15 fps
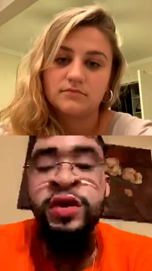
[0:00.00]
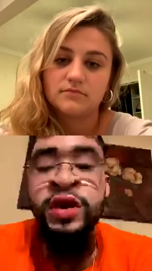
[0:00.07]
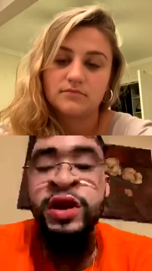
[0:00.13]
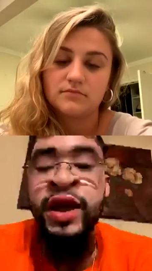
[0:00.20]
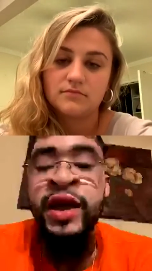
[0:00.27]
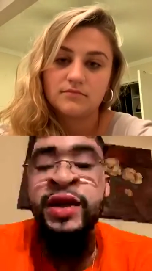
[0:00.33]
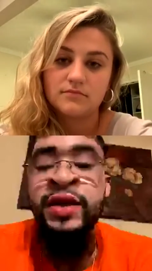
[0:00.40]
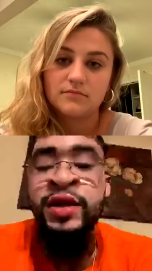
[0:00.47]

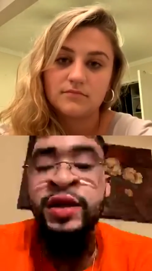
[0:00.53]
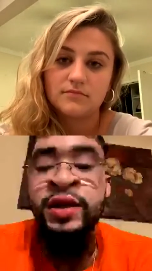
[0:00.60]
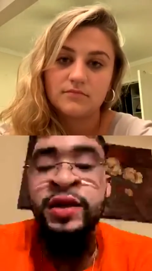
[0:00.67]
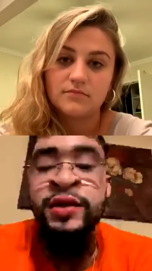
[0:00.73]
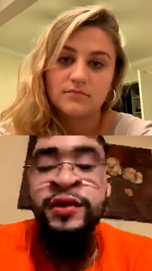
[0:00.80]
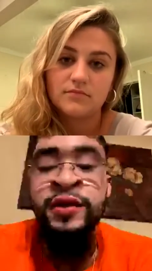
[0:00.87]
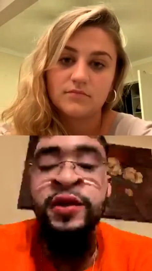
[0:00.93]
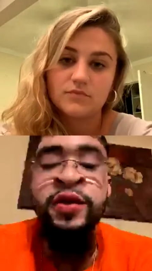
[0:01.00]
Speaker 1: Texas,
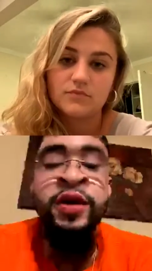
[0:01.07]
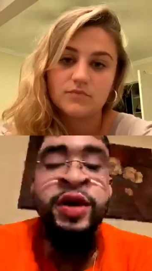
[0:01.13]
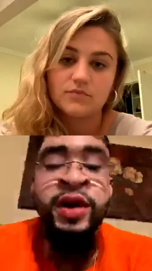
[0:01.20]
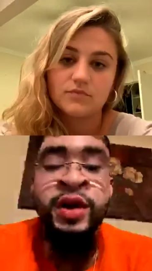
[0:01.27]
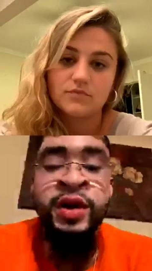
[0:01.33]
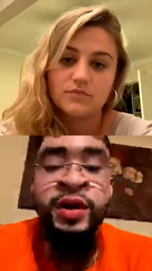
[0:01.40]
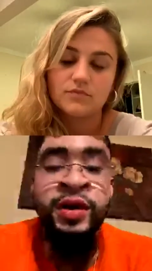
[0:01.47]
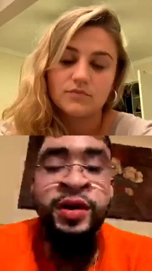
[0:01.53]
Florida.
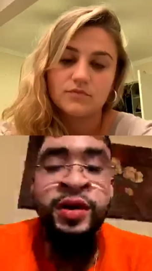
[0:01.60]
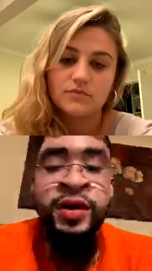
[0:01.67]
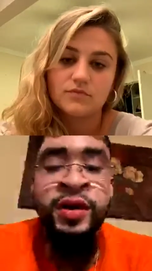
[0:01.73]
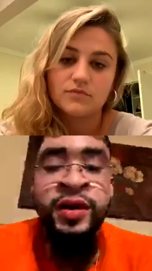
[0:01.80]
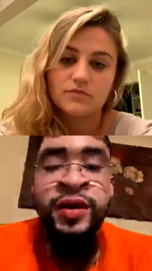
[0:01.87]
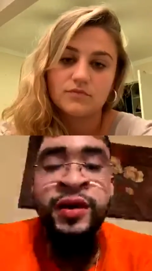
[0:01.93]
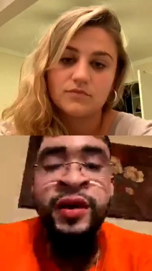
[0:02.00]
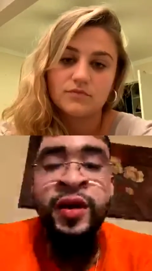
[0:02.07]

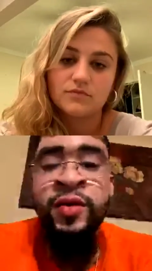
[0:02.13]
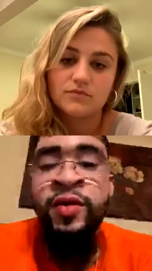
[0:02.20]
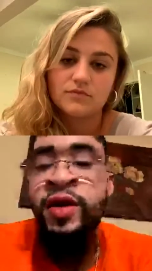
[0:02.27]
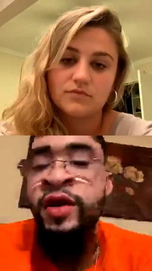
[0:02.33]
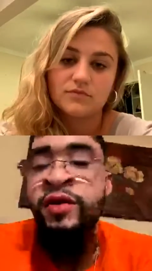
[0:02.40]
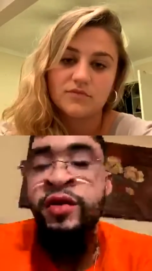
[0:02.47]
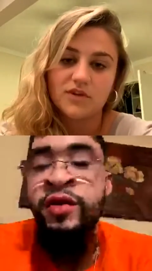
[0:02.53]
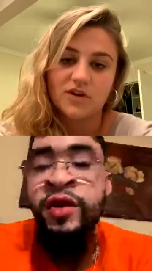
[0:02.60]
I've been
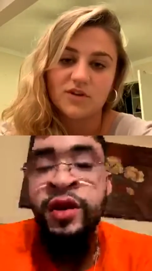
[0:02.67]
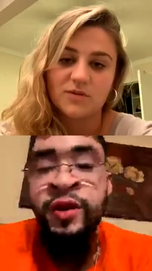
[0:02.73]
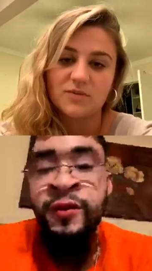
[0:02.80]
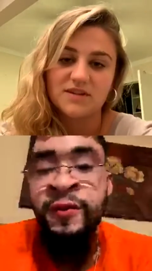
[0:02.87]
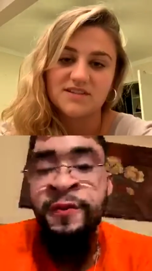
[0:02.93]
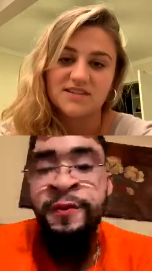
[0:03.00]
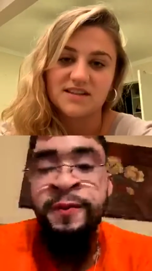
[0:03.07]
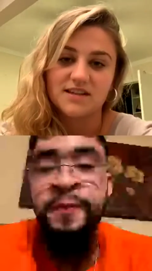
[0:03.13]
everywhere. All the big
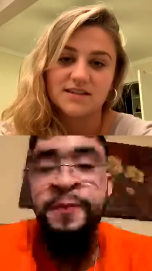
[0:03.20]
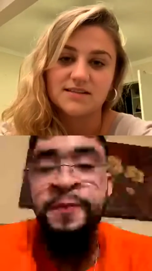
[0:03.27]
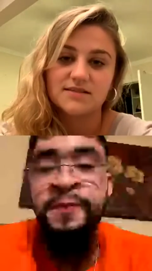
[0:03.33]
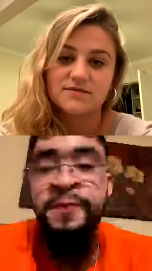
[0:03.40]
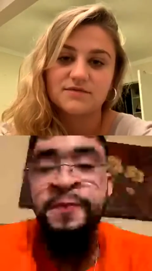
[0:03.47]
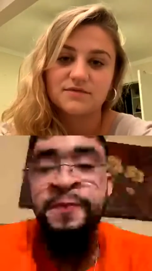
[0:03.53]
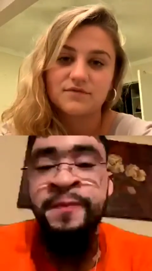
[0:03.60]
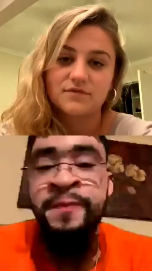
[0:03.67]
cities.
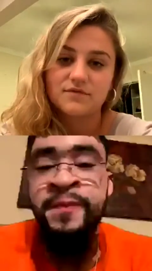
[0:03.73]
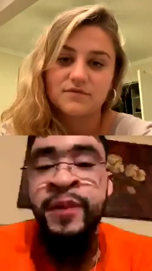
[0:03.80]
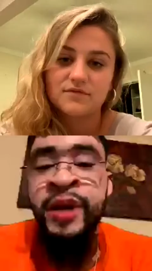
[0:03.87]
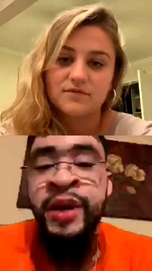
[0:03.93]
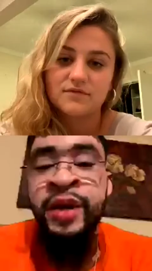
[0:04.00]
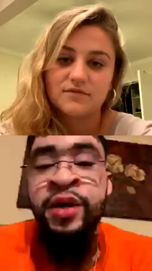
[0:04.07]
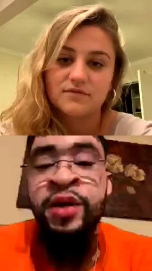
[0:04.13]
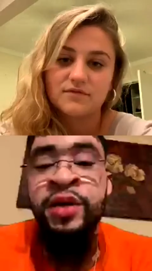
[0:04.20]
Yeah,
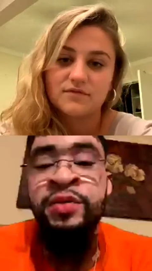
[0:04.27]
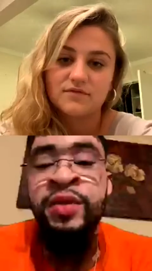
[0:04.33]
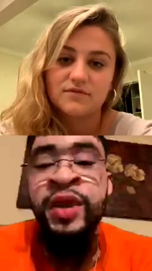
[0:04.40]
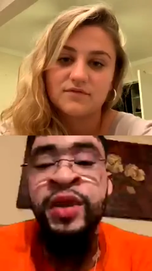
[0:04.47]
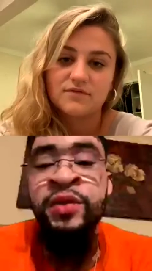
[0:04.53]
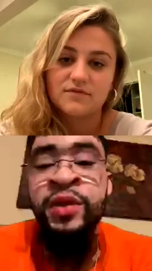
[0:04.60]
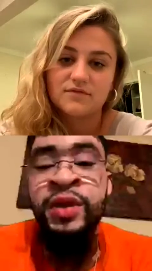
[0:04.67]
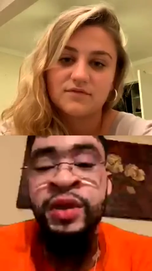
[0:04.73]
all the big
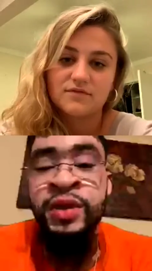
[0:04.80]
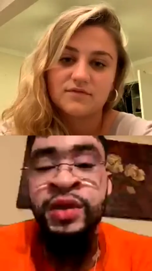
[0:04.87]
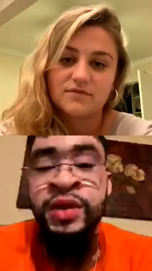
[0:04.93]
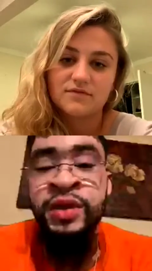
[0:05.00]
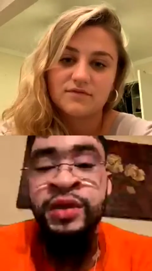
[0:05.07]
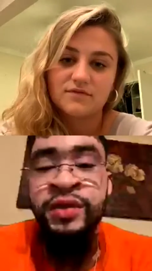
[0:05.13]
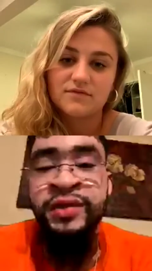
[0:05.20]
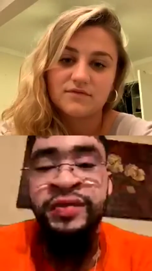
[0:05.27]
ones.
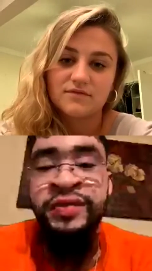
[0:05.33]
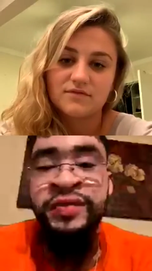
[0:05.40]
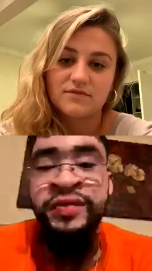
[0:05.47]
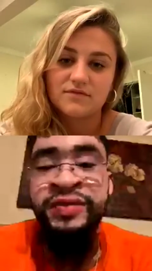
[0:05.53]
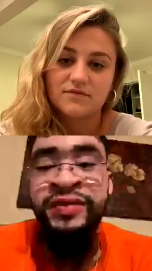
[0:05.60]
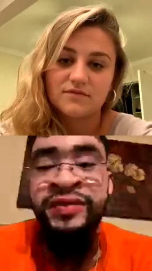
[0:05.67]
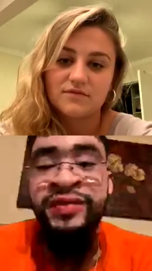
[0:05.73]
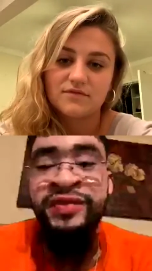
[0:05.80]

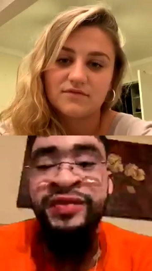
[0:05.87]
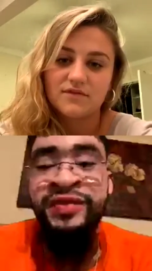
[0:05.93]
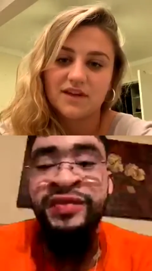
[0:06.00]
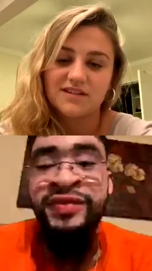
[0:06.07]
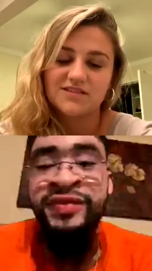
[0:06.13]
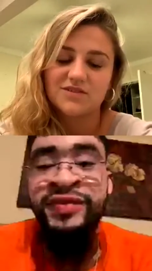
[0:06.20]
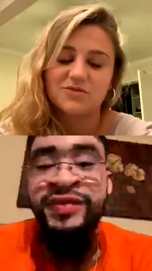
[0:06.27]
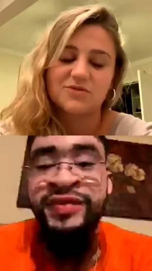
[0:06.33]
Speaker 2: That's
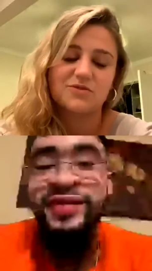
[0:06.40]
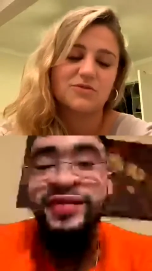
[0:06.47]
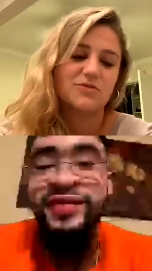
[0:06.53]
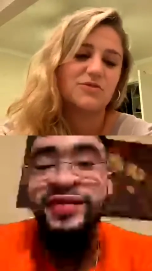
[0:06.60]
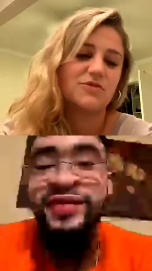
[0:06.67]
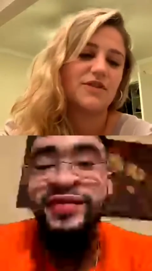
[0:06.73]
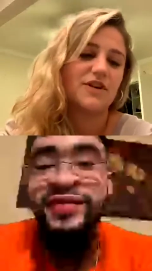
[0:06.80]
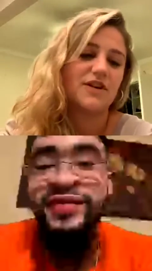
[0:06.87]
so cool.
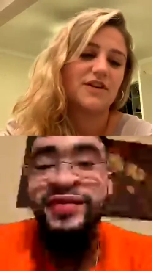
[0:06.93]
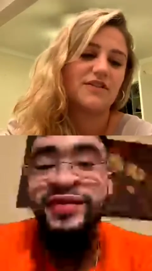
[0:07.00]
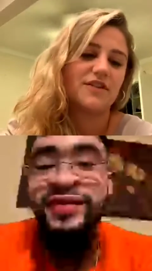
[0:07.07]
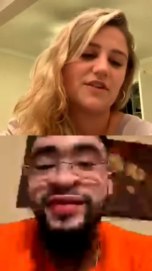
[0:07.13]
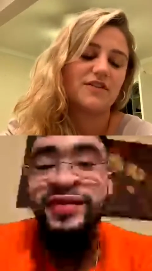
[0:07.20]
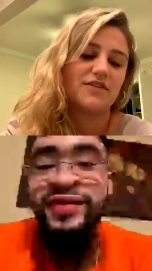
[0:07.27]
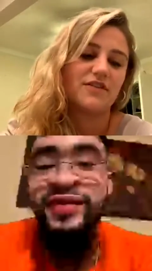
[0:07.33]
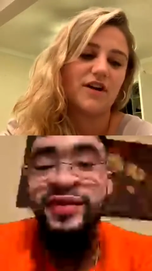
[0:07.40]
Very, very
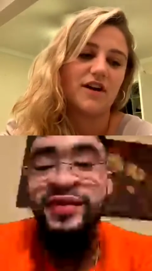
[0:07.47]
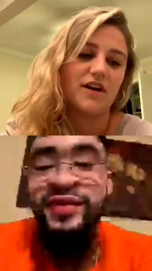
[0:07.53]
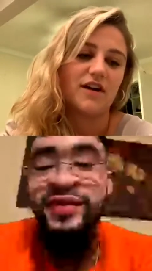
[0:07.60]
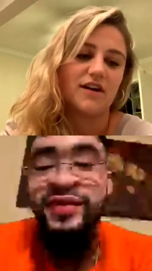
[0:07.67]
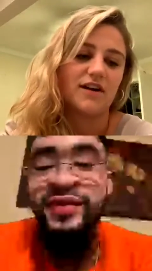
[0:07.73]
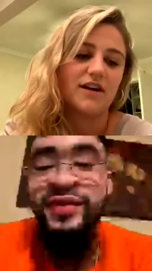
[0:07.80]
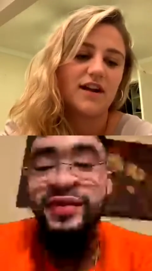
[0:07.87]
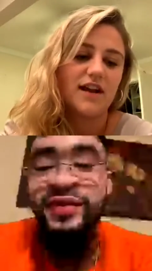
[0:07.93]
fun.
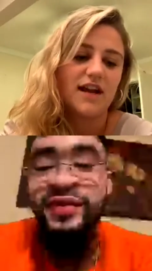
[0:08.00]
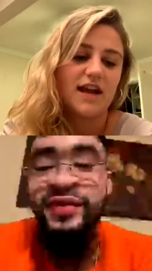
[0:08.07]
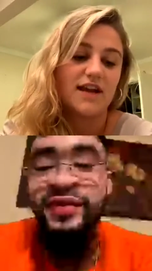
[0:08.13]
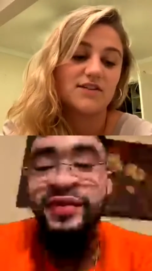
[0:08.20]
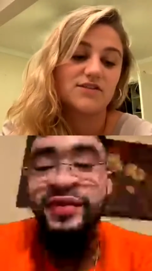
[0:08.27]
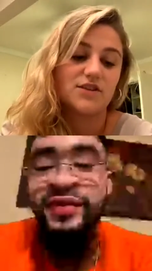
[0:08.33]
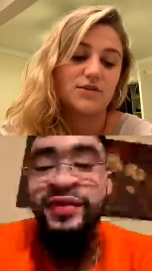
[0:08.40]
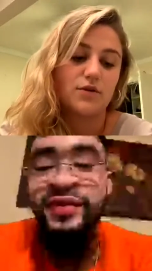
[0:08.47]
And do
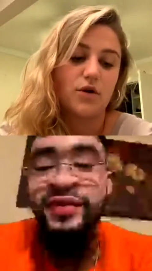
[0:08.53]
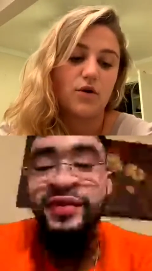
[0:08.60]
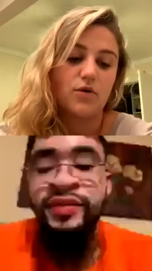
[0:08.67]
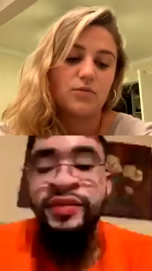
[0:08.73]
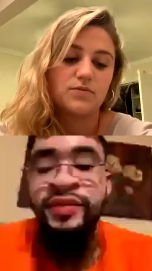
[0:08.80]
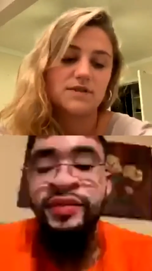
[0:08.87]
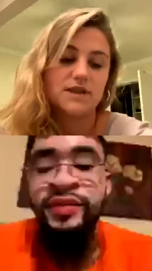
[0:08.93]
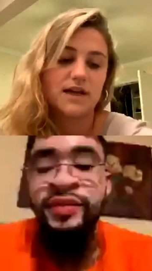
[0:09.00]
you hope to
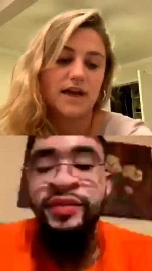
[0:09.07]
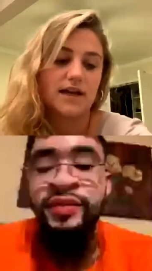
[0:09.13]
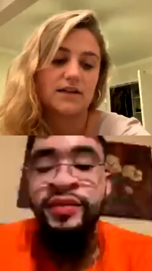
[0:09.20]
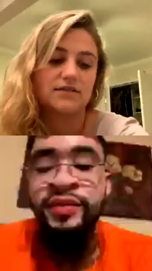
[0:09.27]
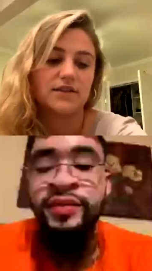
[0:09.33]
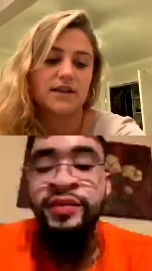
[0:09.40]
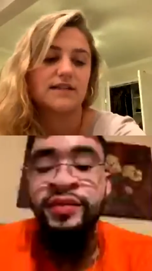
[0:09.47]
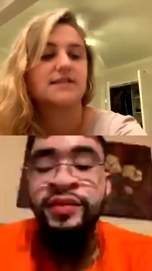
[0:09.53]
kind of
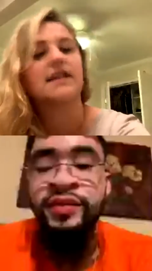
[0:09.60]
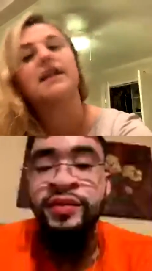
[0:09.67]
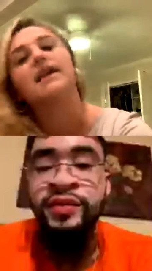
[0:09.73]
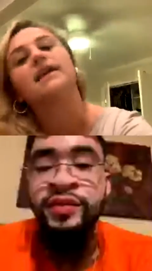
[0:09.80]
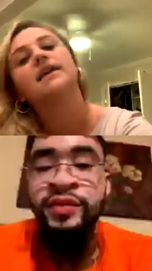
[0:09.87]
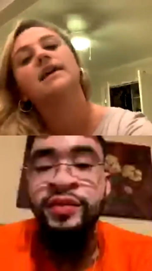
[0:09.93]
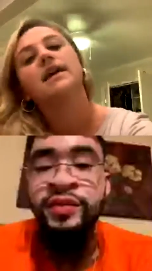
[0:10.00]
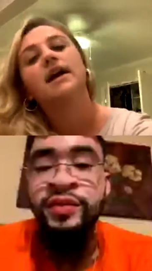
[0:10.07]
like take,
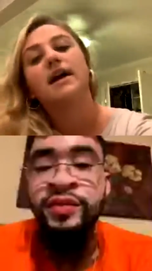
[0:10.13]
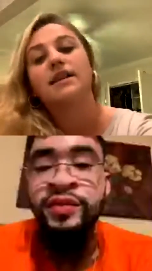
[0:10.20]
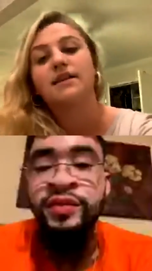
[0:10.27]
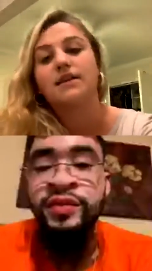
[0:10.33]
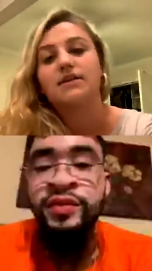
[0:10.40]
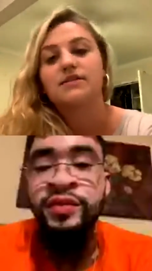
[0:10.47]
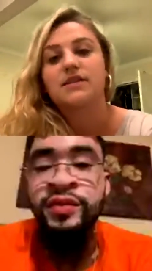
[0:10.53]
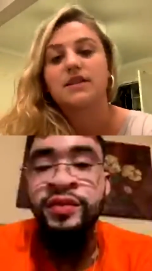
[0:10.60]
I think you
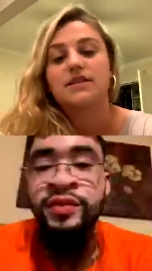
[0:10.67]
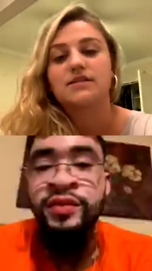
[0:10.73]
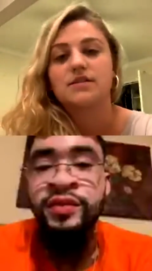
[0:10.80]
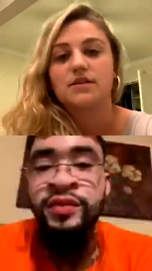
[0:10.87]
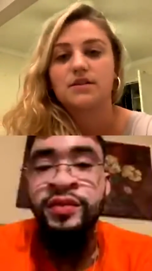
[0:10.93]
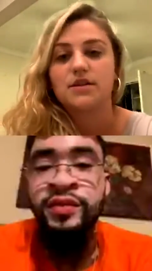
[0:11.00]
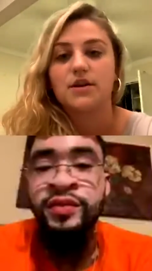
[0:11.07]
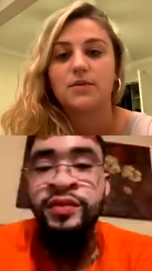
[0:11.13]
said this
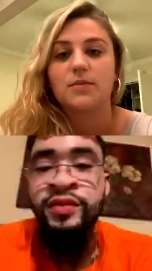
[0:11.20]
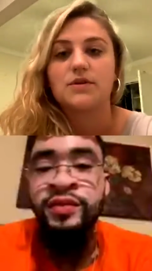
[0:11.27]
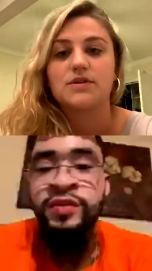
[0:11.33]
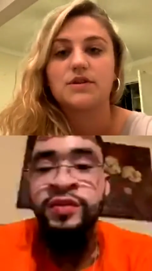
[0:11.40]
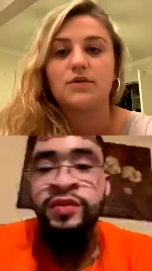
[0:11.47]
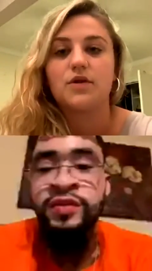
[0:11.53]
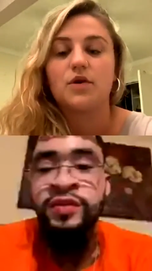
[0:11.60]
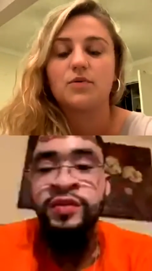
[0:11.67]
earlier, but do you
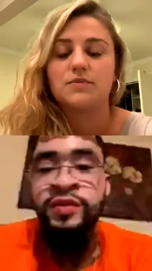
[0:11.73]
hope to